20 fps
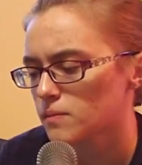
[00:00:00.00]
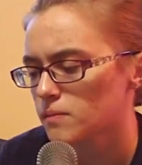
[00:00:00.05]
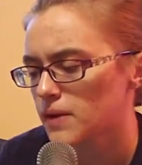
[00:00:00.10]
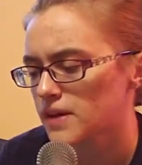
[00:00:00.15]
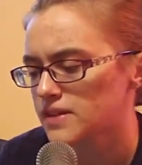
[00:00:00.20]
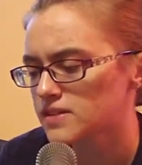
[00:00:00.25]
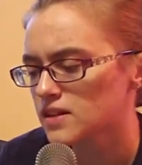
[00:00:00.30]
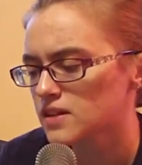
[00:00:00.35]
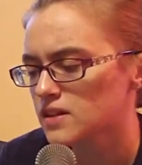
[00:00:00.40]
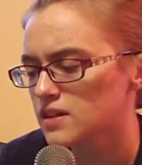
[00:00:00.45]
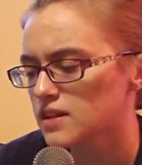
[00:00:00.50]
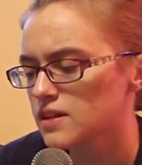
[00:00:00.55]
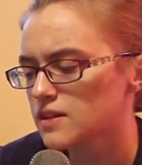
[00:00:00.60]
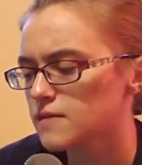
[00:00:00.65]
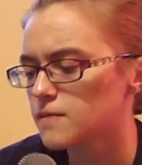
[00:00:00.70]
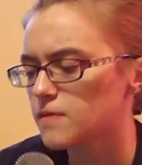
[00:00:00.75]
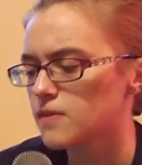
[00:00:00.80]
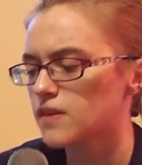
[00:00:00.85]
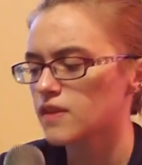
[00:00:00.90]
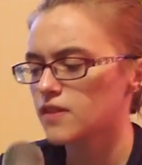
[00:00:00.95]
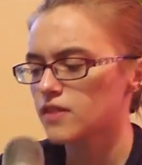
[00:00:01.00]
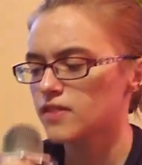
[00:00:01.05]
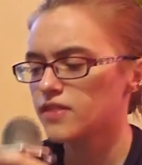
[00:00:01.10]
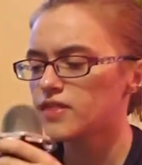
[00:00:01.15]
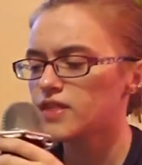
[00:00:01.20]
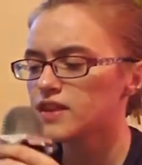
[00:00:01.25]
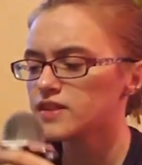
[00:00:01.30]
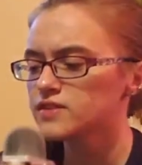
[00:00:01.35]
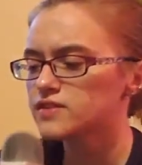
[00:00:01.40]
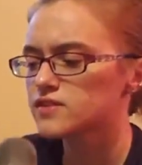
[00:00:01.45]
basically,
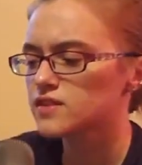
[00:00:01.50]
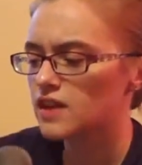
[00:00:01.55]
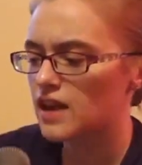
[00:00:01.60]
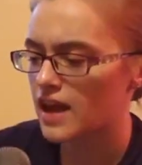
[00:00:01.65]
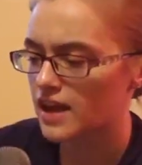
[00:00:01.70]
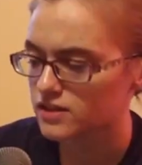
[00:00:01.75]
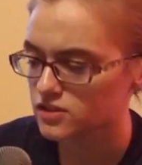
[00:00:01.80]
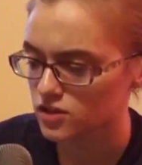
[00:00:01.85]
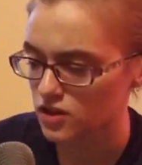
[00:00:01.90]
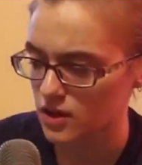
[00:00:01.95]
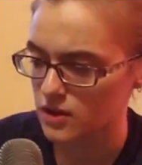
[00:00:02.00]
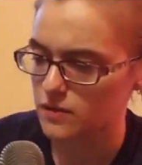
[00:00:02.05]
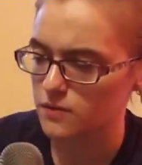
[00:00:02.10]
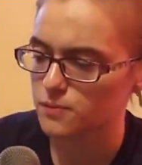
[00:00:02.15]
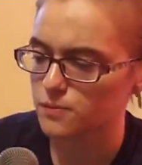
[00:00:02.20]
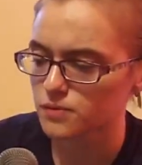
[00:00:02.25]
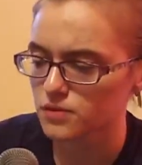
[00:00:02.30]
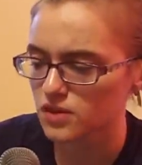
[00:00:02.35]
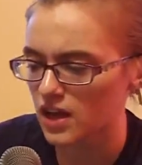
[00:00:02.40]
this and a